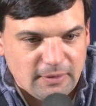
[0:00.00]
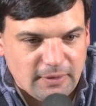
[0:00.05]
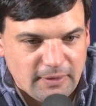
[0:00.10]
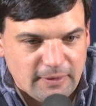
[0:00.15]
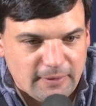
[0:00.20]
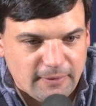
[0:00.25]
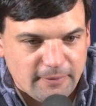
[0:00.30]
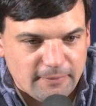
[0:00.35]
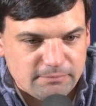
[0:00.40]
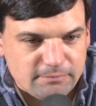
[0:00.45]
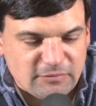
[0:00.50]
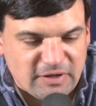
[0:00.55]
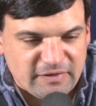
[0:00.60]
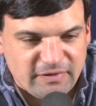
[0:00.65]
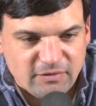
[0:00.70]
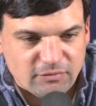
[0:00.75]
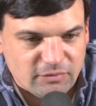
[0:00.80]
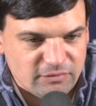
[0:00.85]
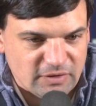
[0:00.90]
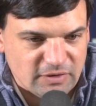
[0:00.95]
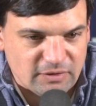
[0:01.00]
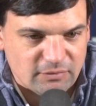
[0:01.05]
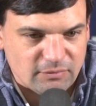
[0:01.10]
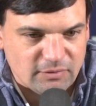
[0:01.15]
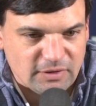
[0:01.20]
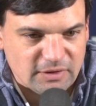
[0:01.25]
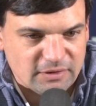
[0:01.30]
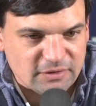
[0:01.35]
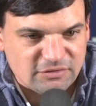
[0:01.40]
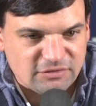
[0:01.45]
I think we've done a
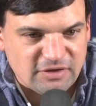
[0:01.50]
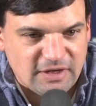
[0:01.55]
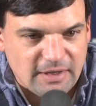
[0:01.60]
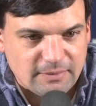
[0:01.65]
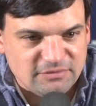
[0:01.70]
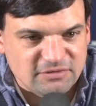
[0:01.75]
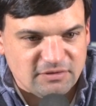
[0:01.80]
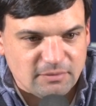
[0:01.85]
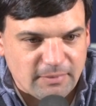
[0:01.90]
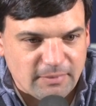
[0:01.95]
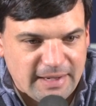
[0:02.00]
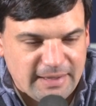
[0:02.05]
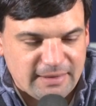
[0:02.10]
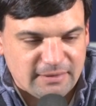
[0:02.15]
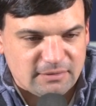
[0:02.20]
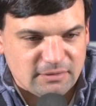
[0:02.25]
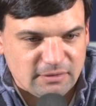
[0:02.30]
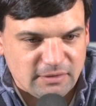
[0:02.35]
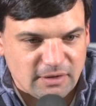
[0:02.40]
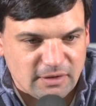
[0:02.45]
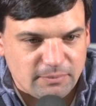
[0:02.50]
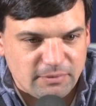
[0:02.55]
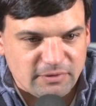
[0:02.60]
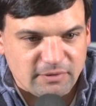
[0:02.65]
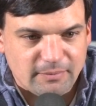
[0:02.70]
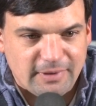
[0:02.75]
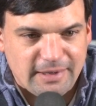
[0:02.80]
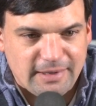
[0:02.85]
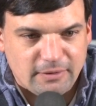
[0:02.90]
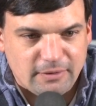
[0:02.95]
really good job schematically helping
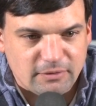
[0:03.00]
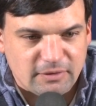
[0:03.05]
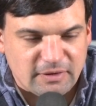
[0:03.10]
them out,